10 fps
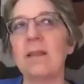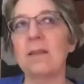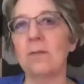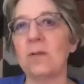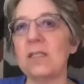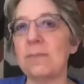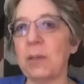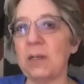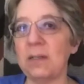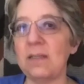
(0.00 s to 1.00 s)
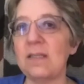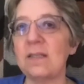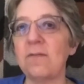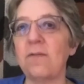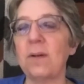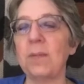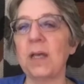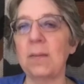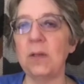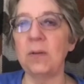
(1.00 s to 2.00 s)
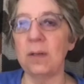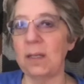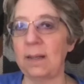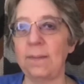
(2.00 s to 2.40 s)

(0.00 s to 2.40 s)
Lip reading: the response from the community.